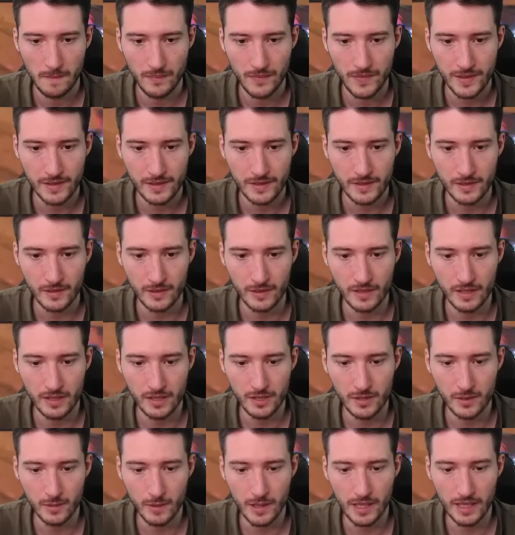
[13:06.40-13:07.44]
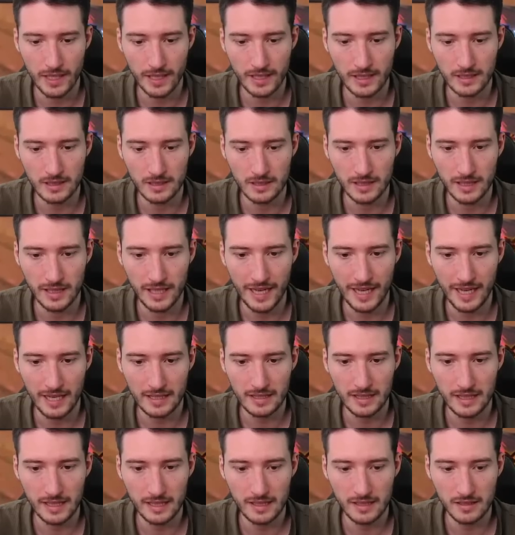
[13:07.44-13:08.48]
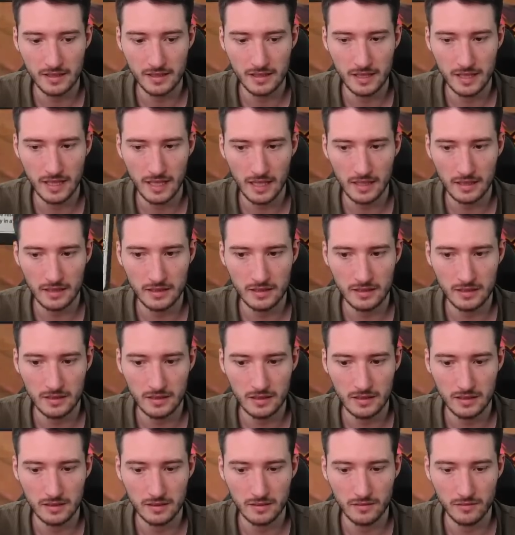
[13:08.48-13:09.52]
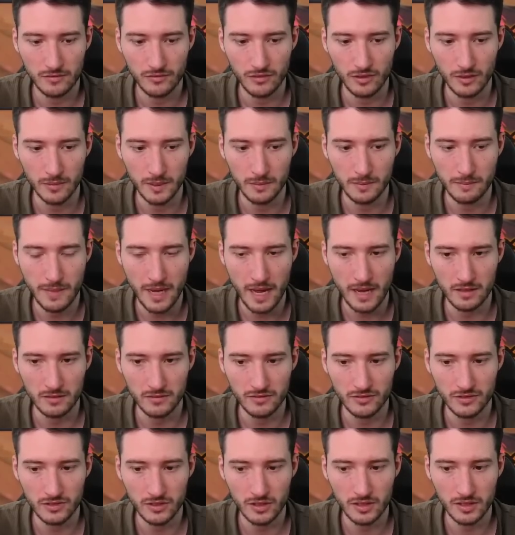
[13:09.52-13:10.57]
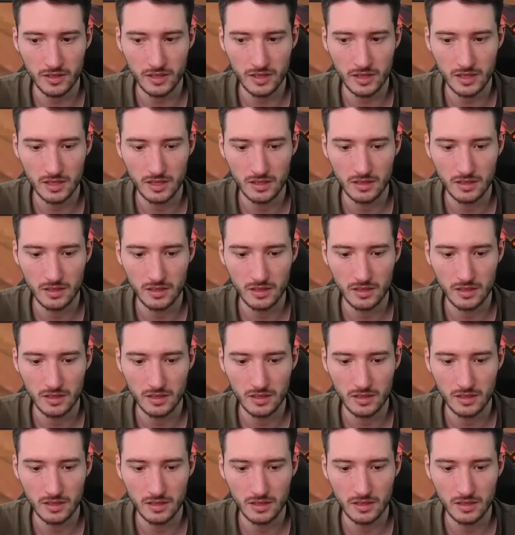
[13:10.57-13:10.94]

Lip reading: So this way I can Caretaker's Talent from the Battlefront.